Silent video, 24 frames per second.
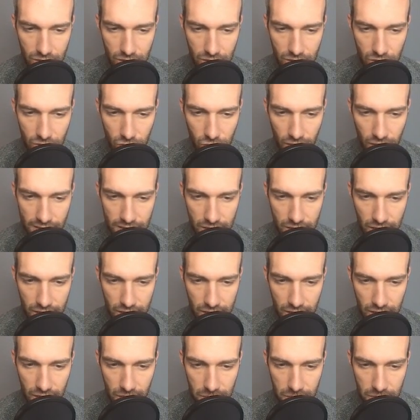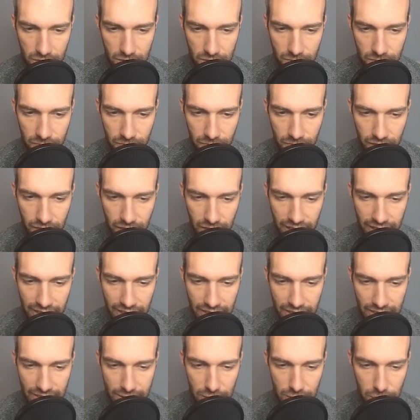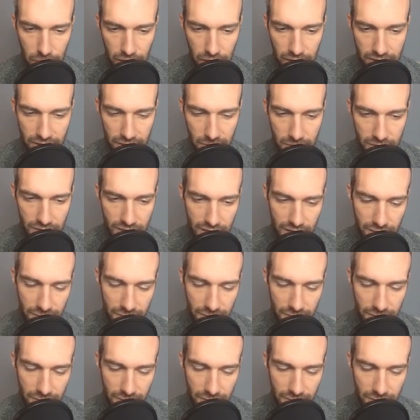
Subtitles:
Grass Knot comes and Golisopod comes in.